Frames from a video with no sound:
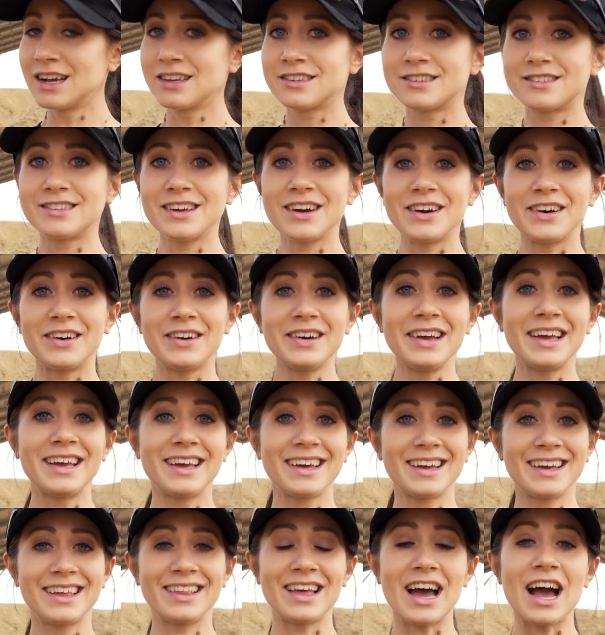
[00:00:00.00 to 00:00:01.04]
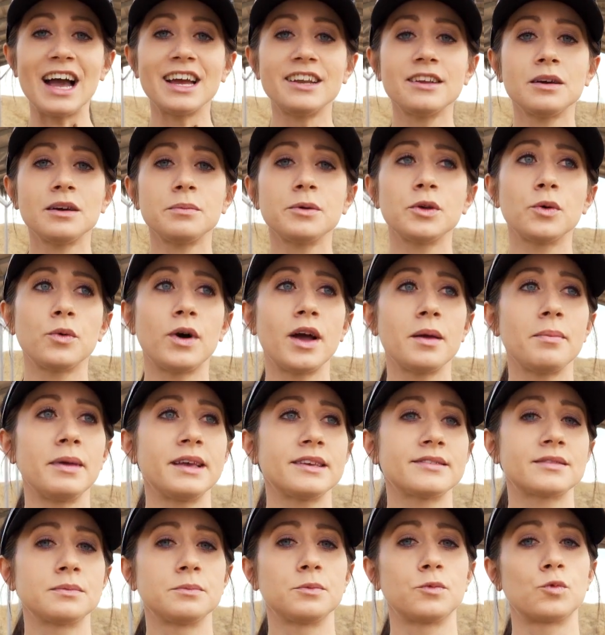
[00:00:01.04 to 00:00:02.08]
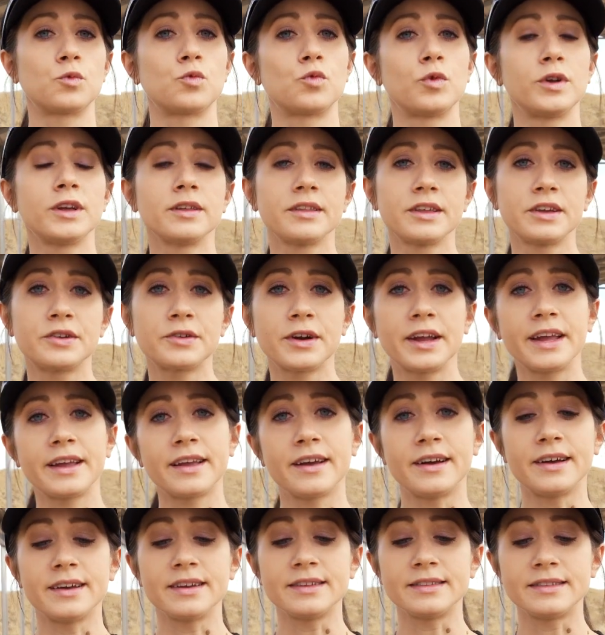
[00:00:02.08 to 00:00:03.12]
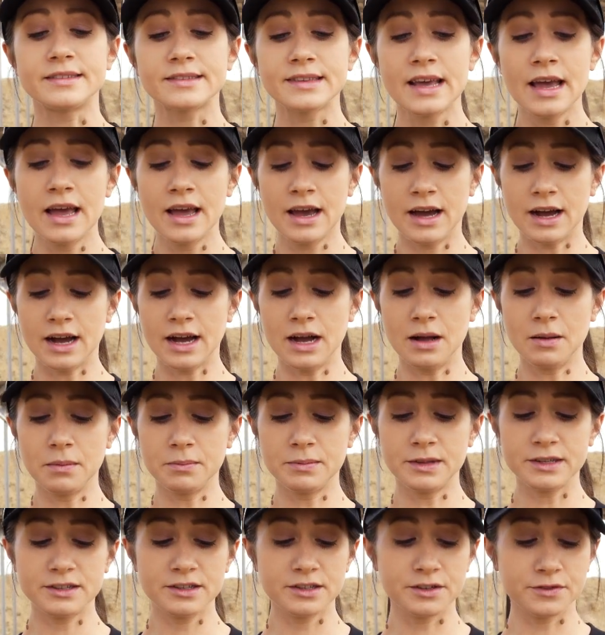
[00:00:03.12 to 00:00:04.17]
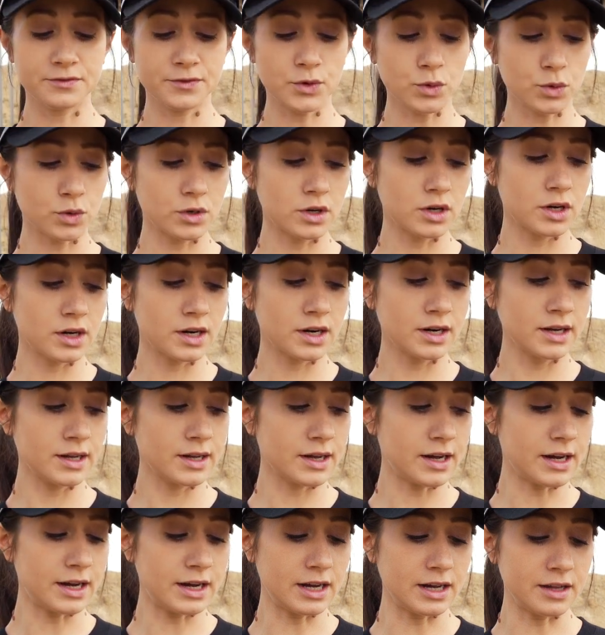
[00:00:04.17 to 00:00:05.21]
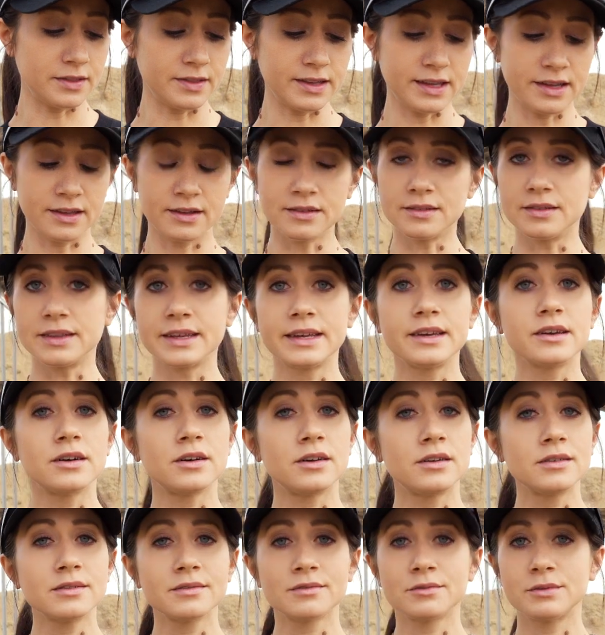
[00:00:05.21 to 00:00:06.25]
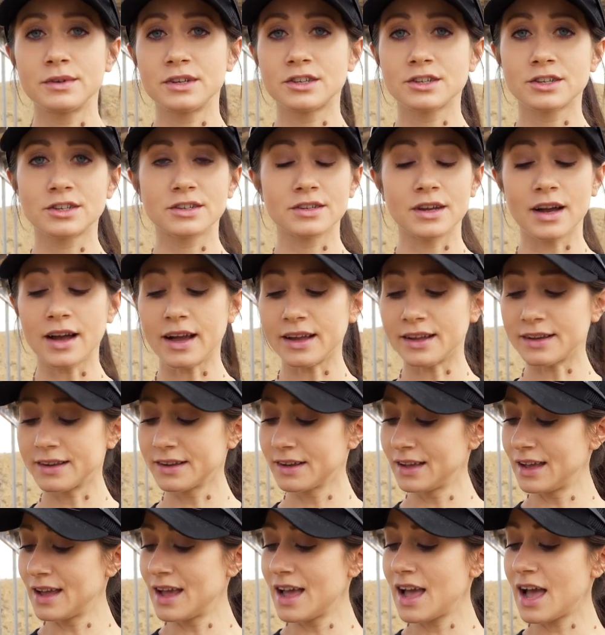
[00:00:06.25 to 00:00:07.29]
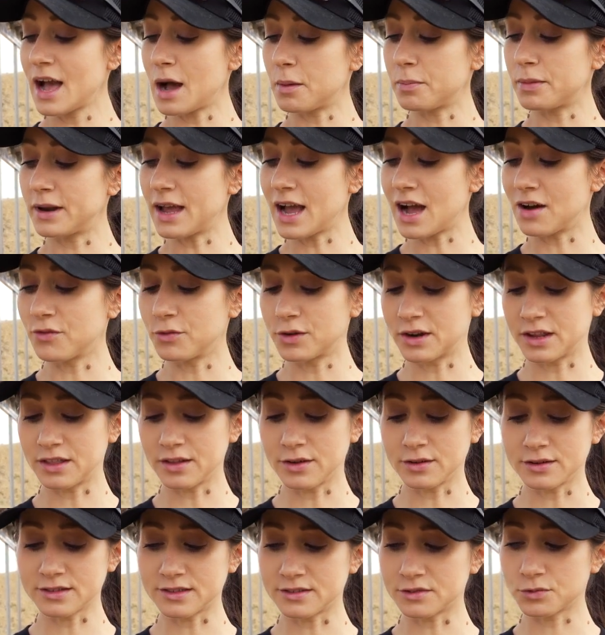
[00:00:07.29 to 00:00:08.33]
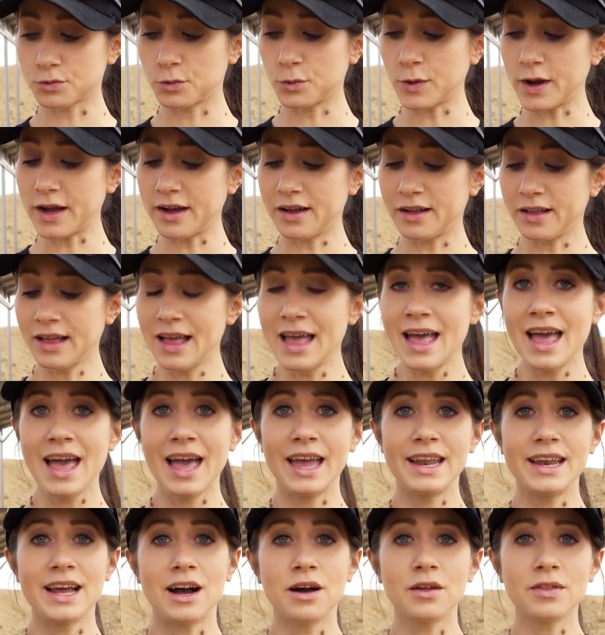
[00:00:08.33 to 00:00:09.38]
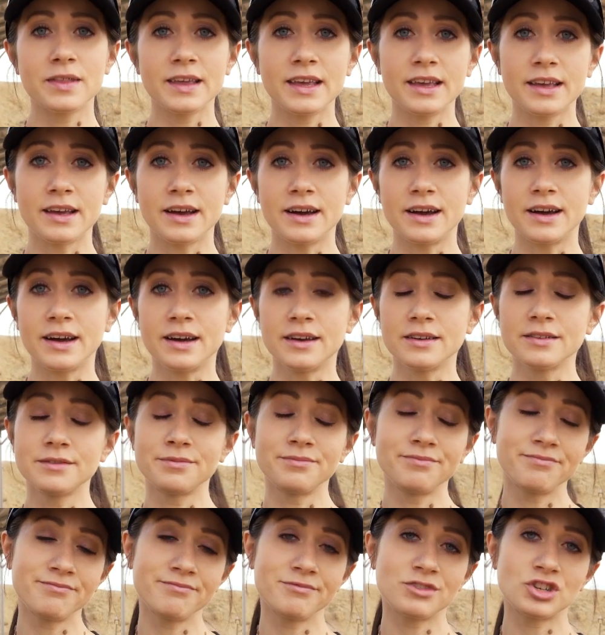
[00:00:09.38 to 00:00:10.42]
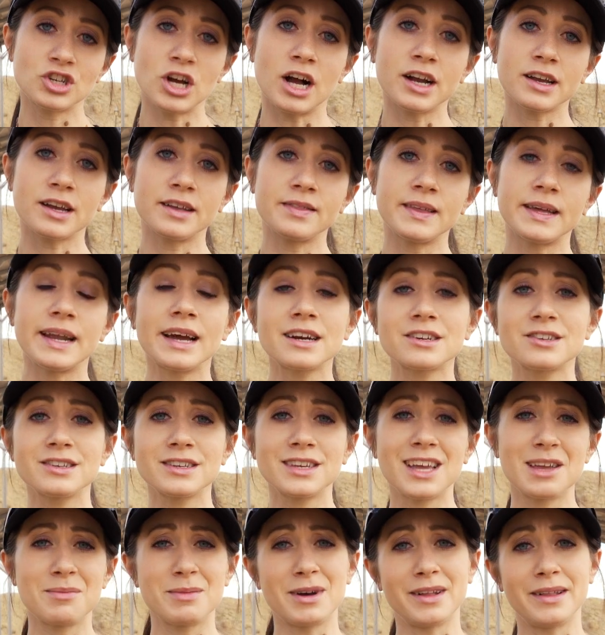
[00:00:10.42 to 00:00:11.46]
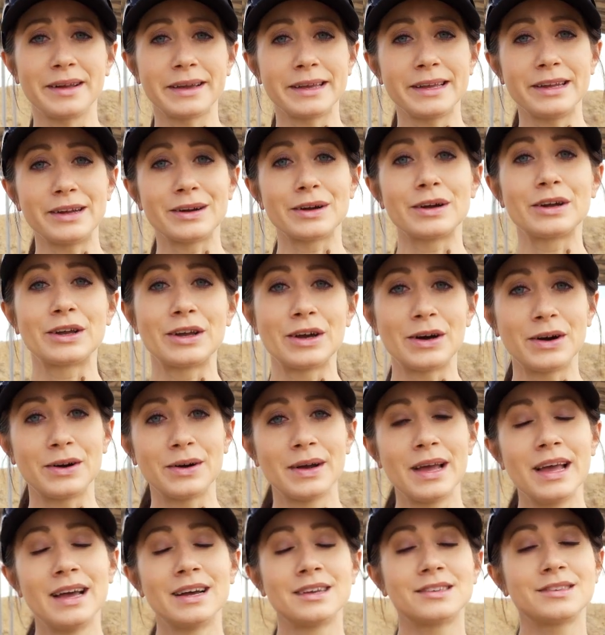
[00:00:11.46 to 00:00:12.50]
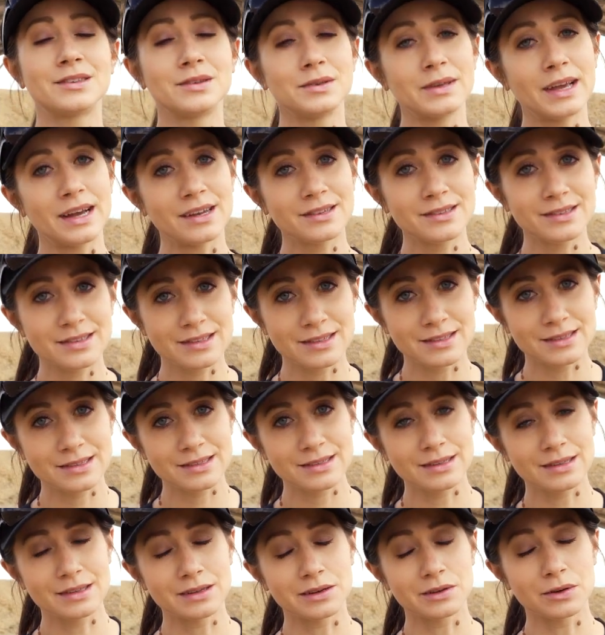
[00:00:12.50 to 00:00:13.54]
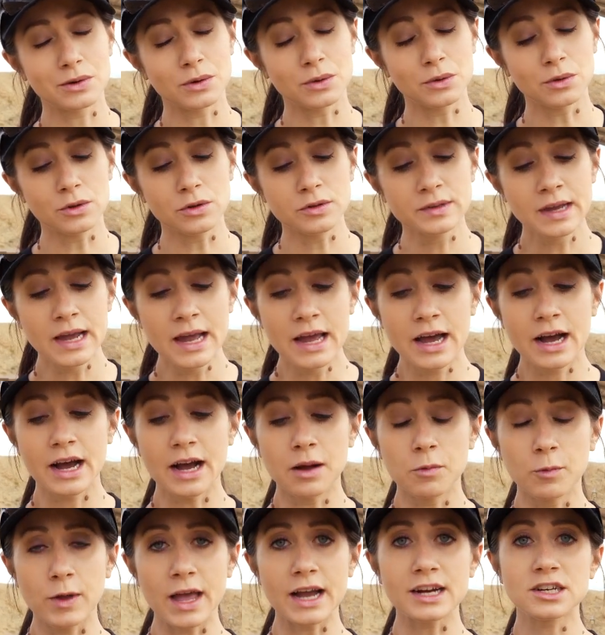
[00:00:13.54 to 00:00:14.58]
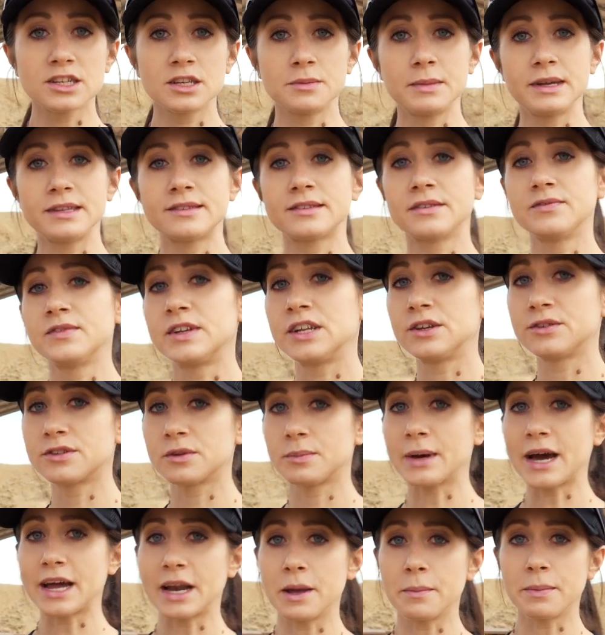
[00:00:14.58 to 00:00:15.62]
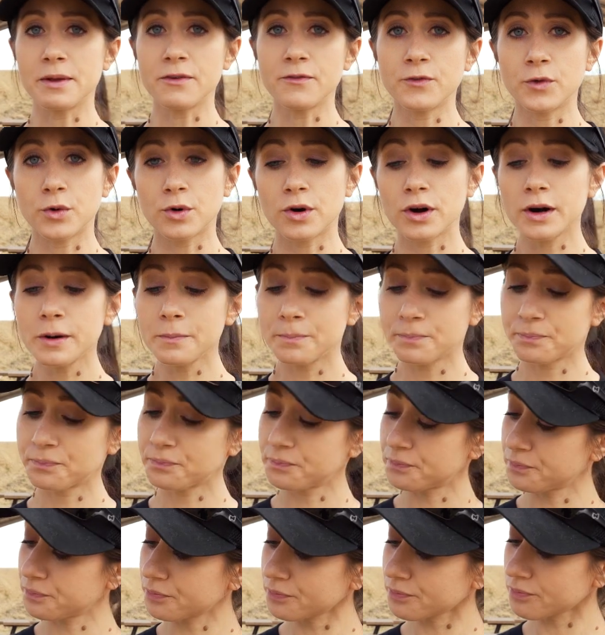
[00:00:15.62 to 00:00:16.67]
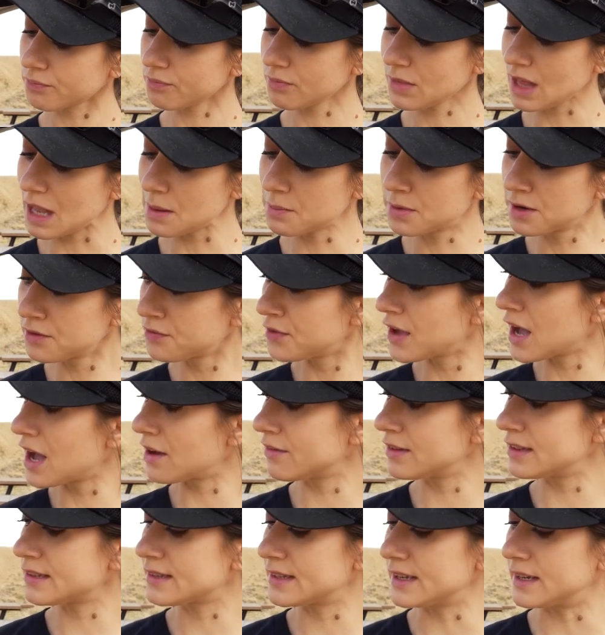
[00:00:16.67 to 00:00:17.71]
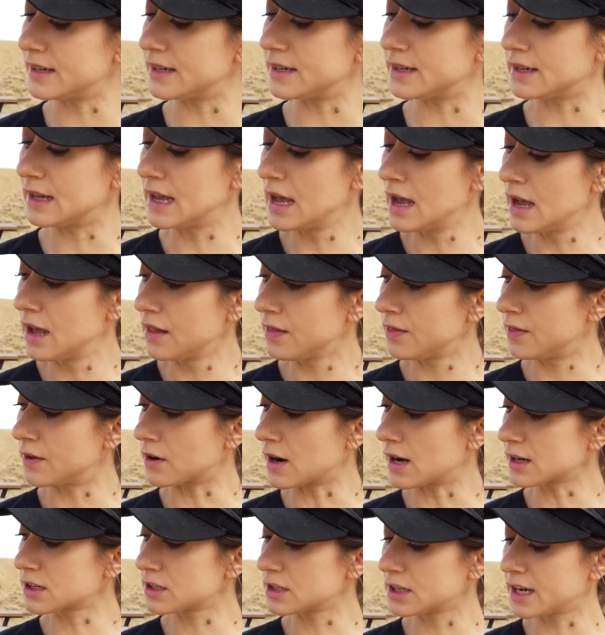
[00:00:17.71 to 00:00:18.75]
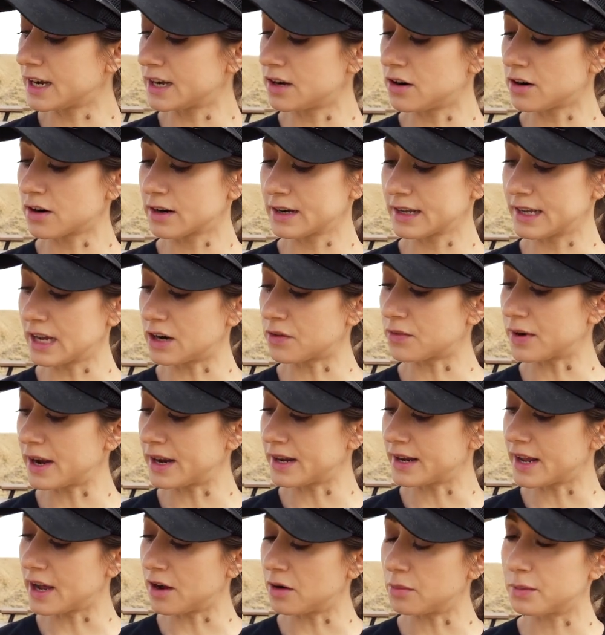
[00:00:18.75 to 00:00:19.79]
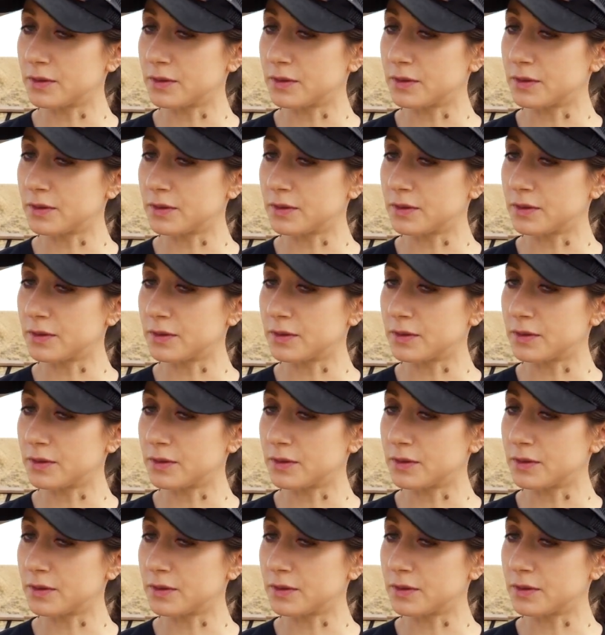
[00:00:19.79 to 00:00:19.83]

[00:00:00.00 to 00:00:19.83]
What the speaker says: So IWI makes some really great guns. The Tavor, the Galil, which I happen to have one of those as well, and now the shotgun that actually came out like a year ago. So yes, this is a little old. We actually made some videos about it before, but if you haven't seen it, they're actually kind of hard to get right now.